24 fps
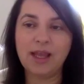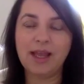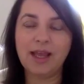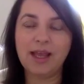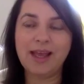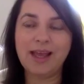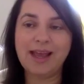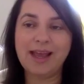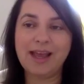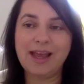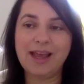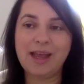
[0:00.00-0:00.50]

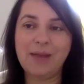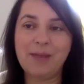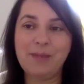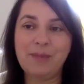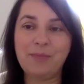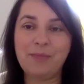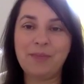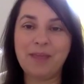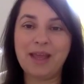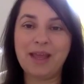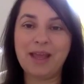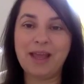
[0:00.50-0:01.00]

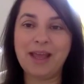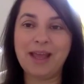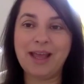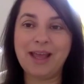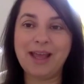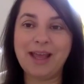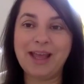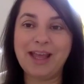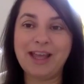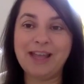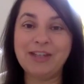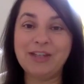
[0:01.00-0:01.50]

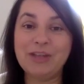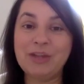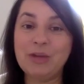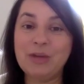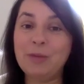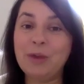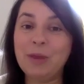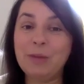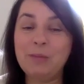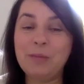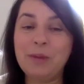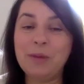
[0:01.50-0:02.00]
and you
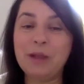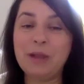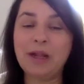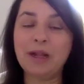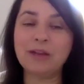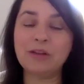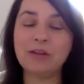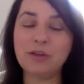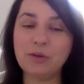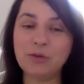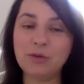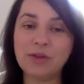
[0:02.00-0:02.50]
may build
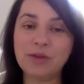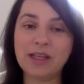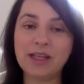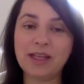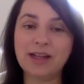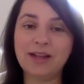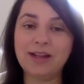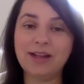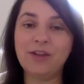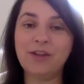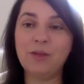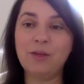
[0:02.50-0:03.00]
new
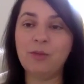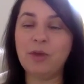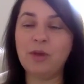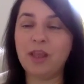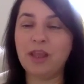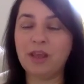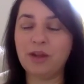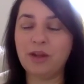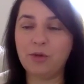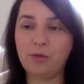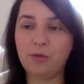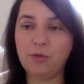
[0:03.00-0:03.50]
skills, you may
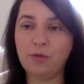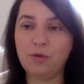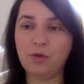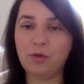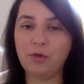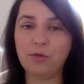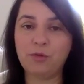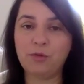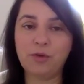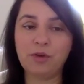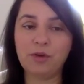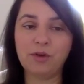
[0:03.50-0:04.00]
get over
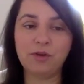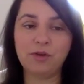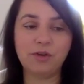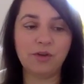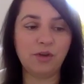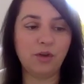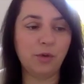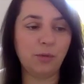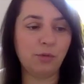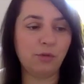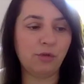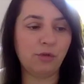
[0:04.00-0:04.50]
your fears
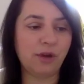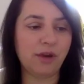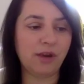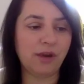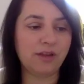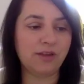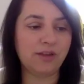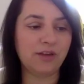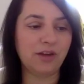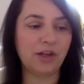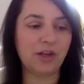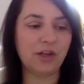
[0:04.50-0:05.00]
and your
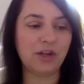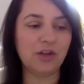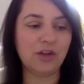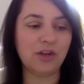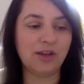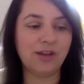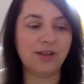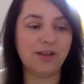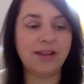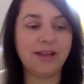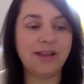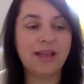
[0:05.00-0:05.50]

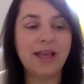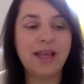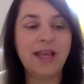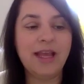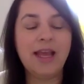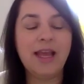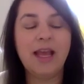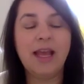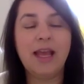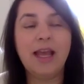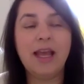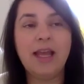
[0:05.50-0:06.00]
procrastinations,
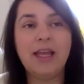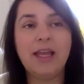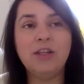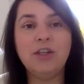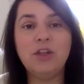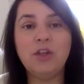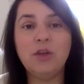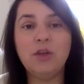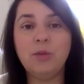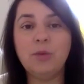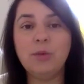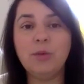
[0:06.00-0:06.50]

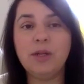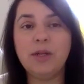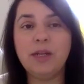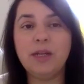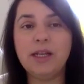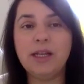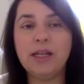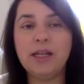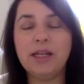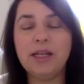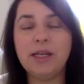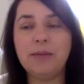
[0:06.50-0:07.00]
and you
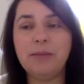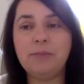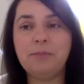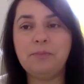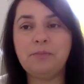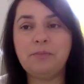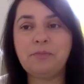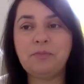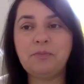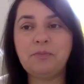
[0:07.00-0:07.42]
will